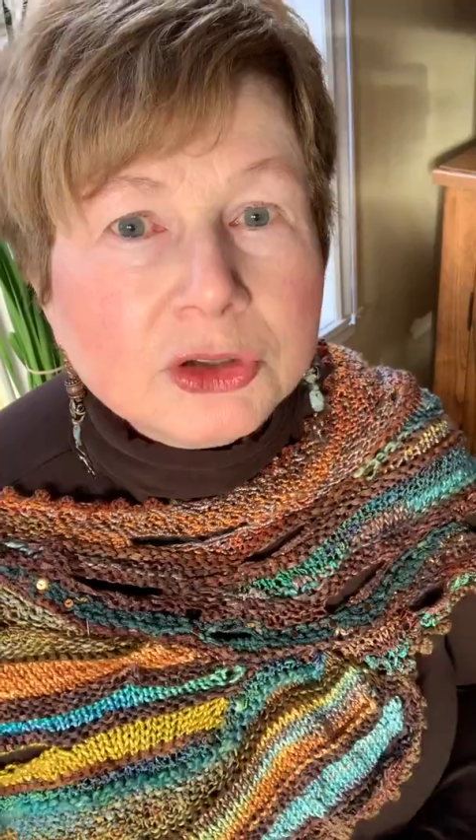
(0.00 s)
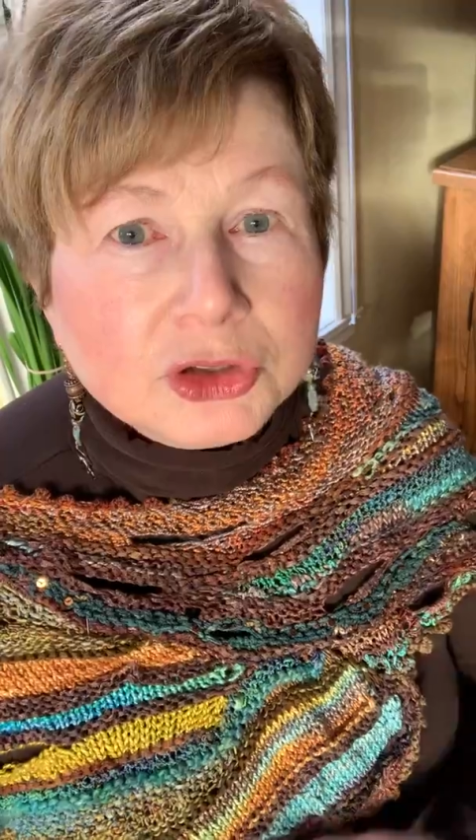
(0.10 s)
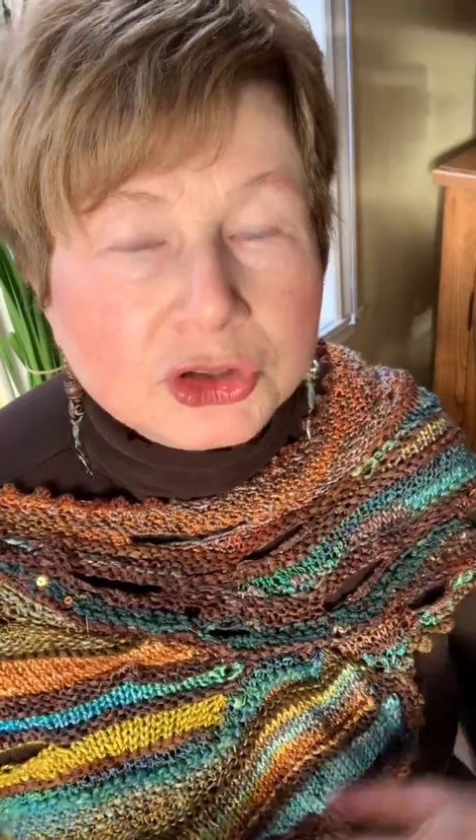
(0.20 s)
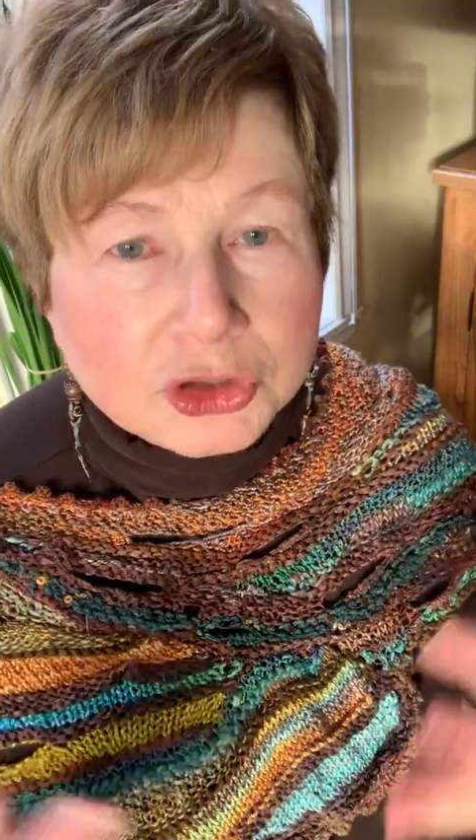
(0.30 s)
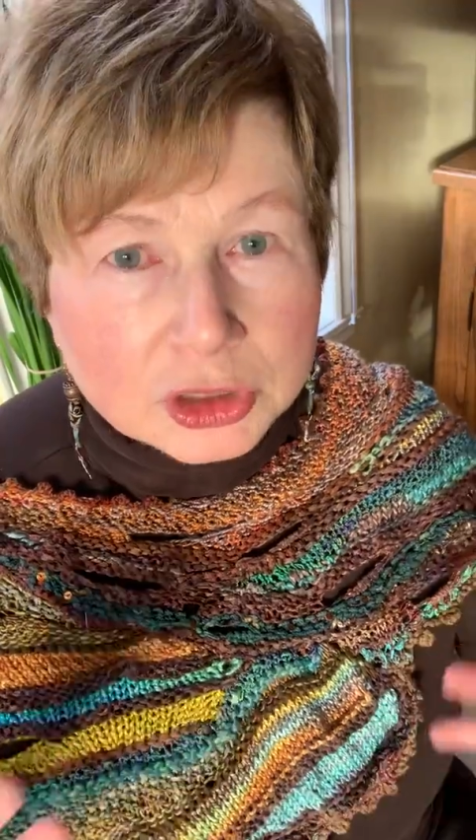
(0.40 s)

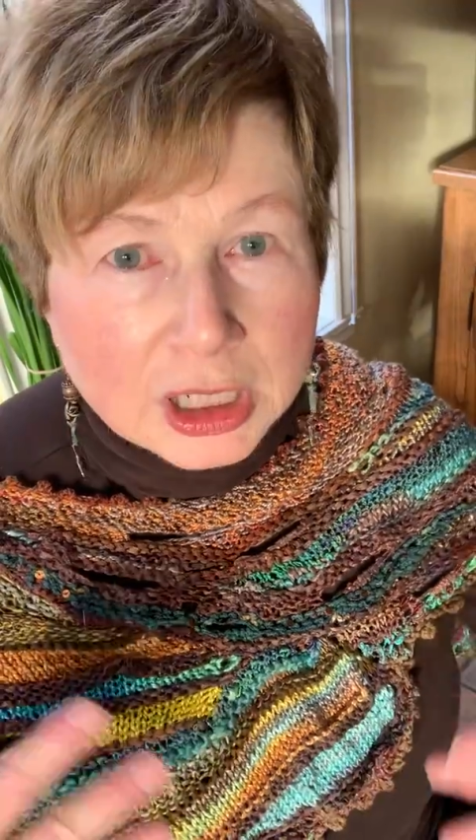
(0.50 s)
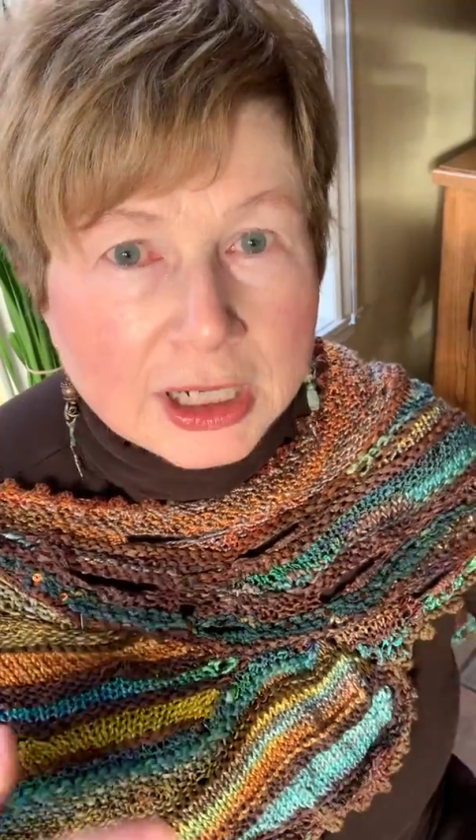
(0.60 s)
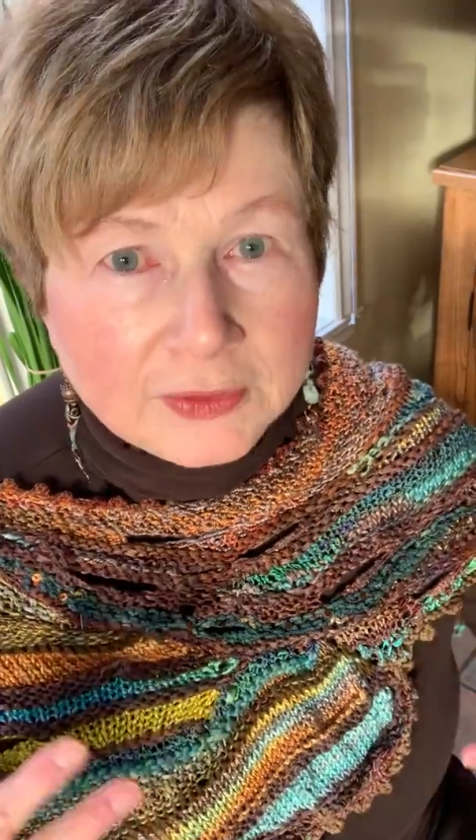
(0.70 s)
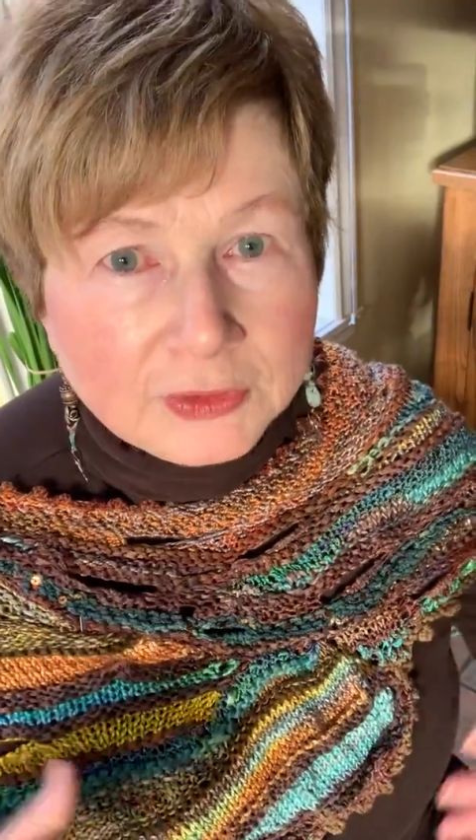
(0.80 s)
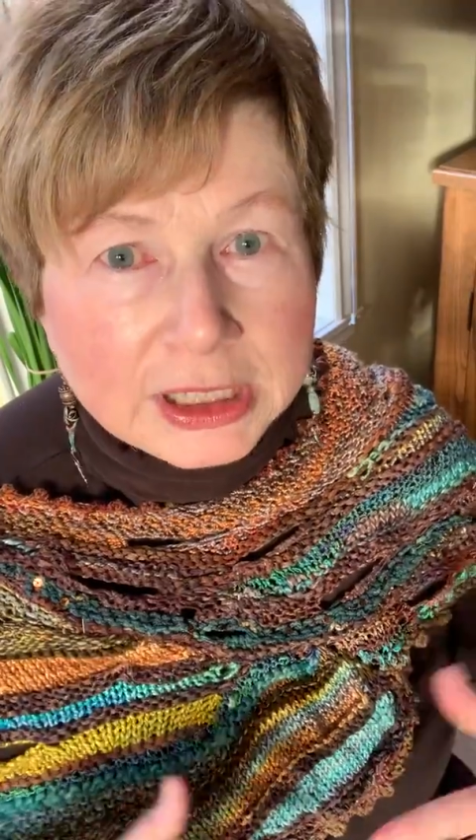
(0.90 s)
shirt
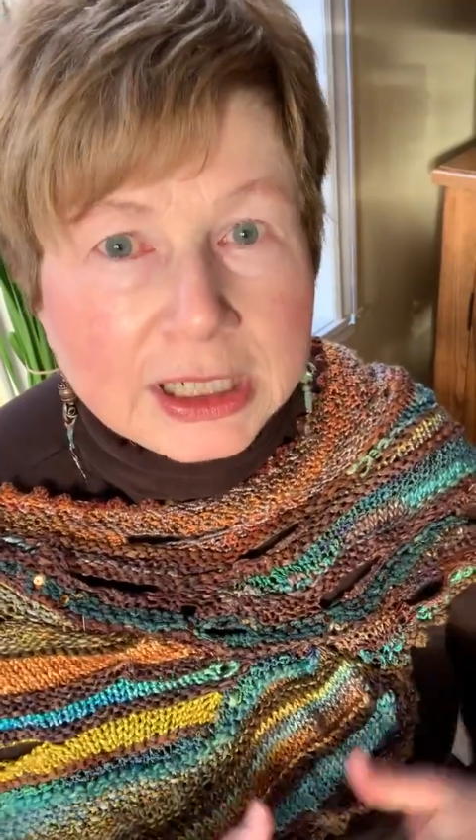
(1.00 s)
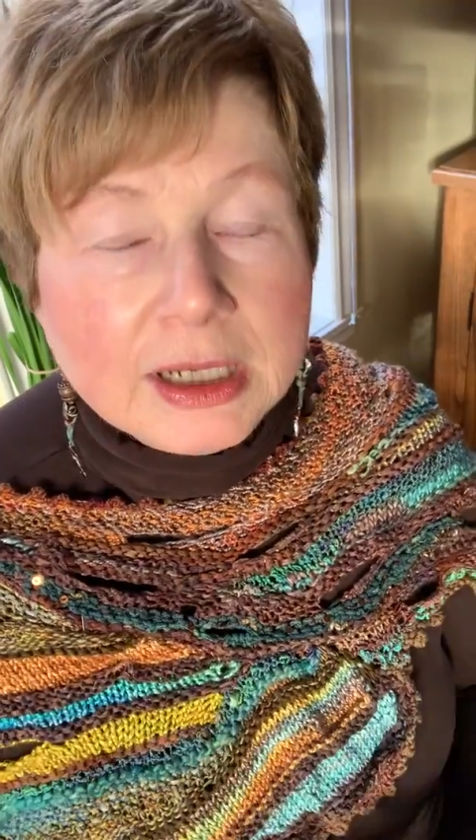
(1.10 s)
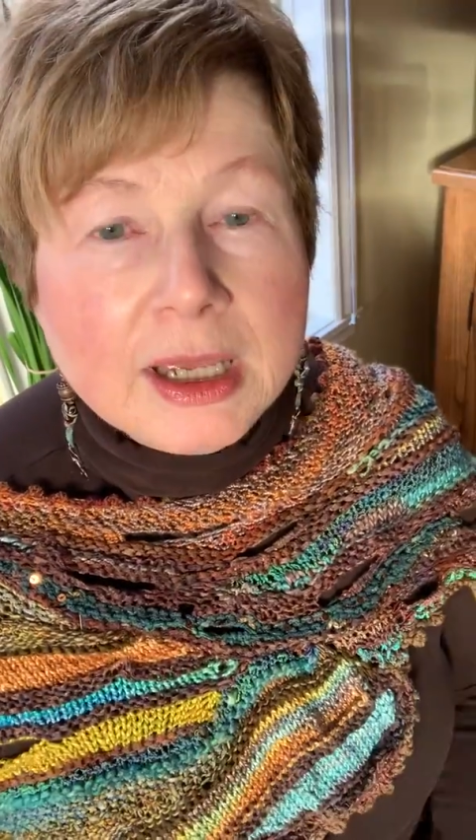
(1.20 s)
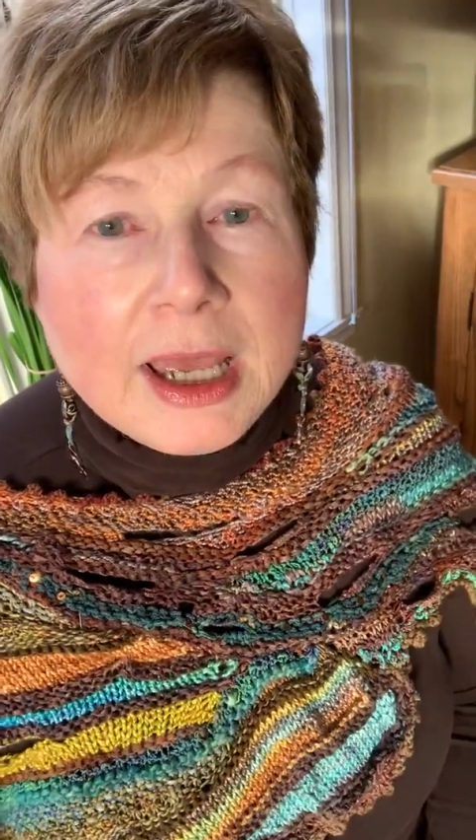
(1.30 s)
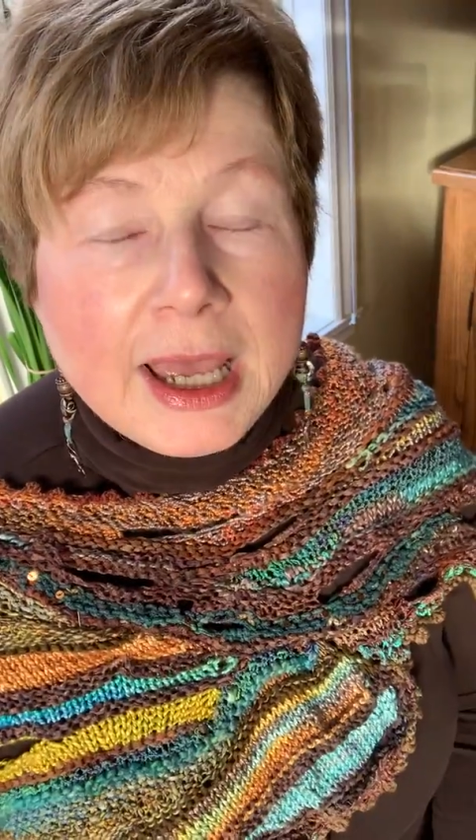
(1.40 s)
kind of knitting.